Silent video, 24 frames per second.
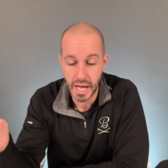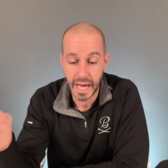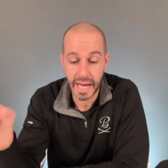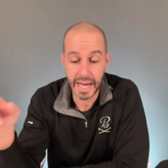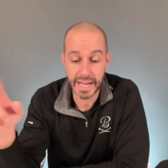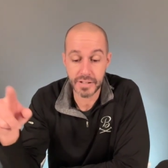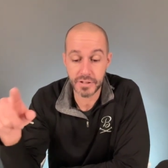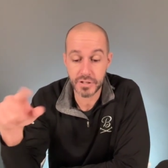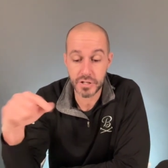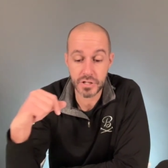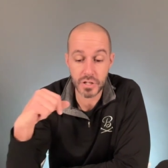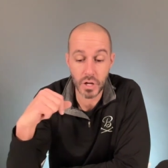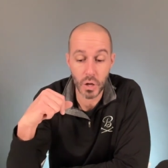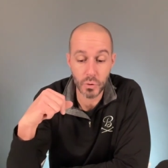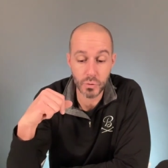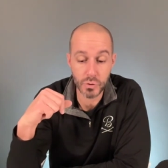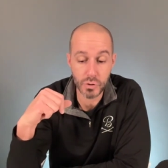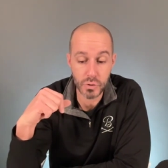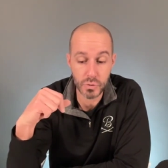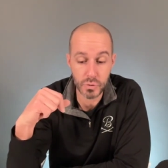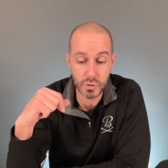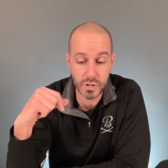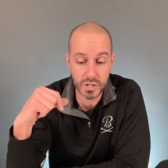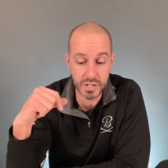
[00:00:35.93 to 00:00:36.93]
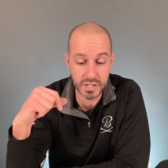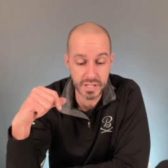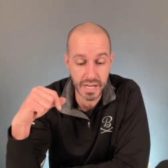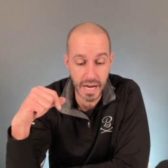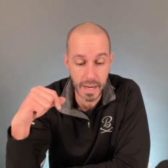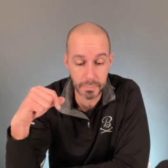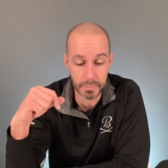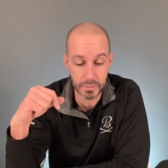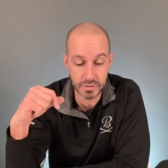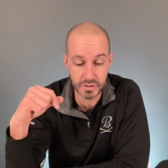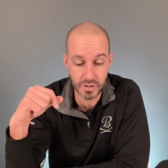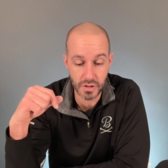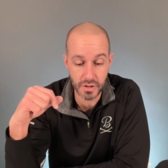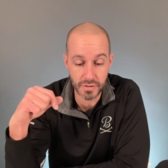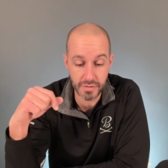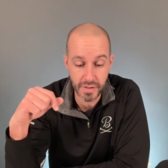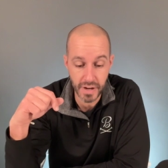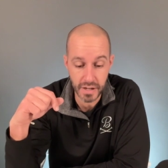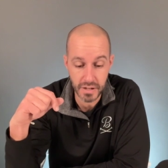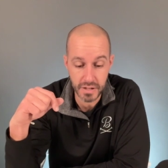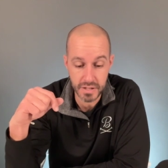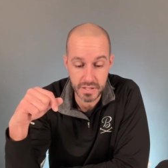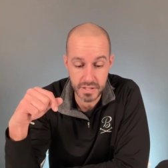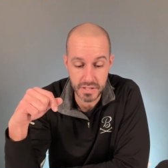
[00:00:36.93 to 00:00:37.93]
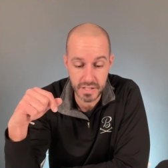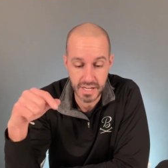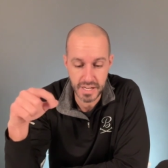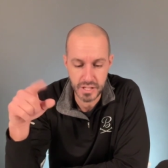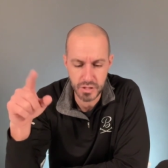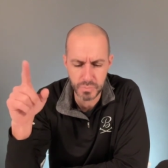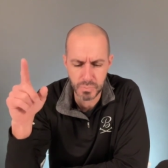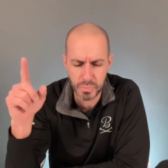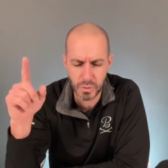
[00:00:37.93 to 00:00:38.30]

and so do the disciples of the Pharisees,